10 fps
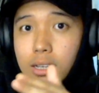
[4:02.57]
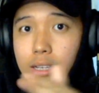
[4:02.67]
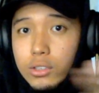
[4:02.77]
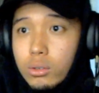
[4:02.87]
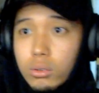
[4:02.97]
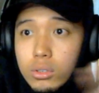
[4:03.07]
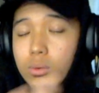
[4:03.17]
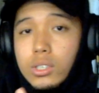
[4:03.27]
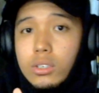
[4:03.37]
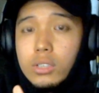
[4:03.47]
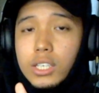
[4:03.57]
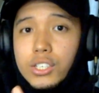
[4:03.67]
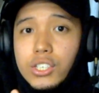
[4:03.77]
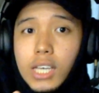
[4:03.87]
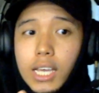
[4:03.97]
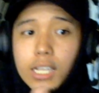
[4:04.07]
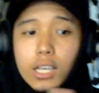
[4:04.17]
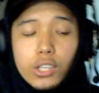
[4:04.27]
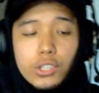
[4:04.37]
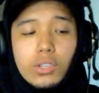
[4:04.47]
You don't know what's on the other side.
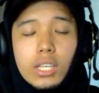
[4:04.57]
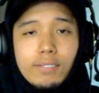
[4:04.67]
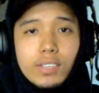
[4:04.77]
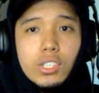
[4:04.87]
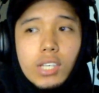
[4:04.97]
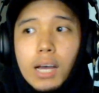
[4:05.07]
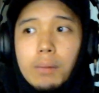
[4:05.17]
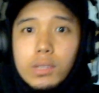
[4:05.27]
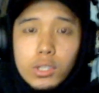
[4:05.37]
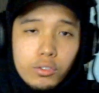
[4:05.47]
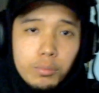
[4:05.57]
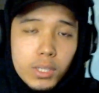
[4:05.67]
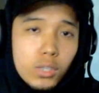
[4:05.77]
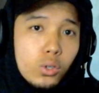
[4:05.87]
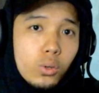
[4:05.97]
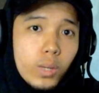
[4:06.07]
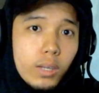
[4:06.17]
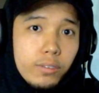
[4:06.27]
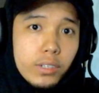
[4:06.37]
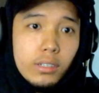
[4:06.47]
You leave a job that you've been doing
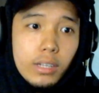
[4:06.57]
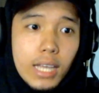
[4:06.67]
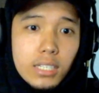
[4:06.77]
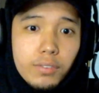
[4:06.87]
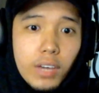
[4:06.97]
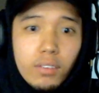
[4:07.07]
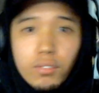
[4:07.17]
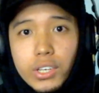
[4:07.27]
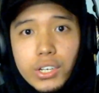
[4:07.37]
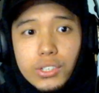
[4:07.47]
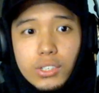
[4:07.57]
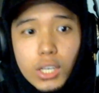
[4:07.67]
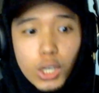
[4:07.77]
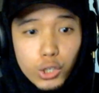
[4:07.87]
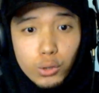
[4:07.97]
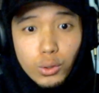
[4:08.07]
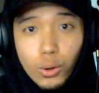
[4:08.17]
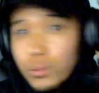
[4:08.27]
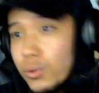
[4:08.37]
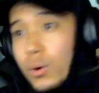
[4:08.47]
for the last 5 years. You
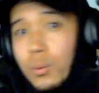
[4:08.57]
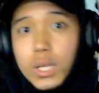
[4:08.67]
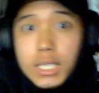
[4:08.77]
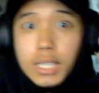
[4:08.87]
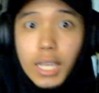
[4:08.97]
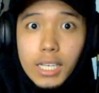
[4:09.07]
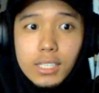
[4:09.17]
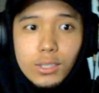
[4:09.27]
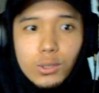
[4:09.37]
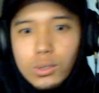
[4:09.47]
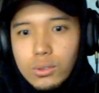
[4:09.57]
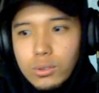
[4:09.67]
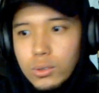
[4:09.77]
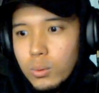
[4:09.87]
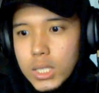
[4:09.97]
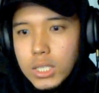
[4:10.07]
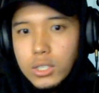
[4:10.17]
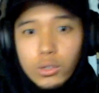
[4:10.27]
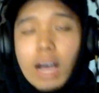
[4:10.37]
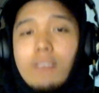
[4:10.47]
don't know what's next. You don't
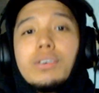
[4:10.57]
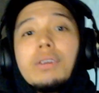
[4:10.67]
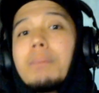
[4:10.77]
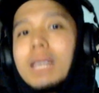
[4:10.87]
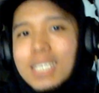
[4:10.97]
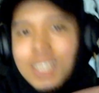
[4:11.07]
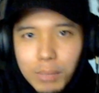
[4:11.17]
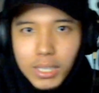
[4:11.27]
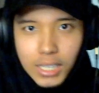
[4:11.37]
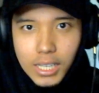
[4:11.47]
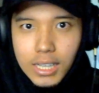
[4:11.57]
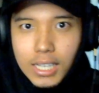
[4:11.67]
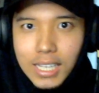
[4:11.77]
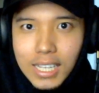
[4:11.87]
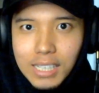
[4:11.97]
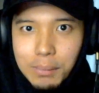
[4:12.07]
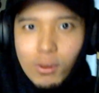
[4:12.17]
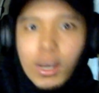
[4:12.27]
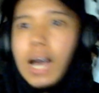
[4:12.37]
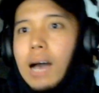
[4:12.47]
have a replacement yet. Di ba?
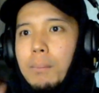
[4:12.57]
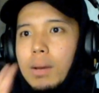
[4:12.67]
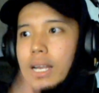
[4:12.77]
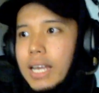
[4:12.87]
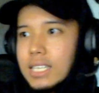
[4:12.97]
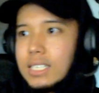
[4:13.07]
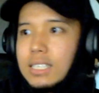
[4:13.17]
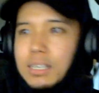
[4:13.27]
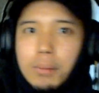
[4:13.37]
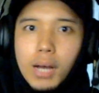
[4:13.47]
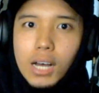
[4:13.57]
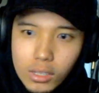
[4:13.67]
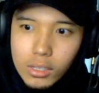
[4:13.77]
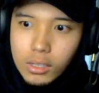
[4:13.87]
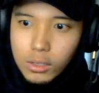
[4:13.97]
Wala ka pang next sa trabaho.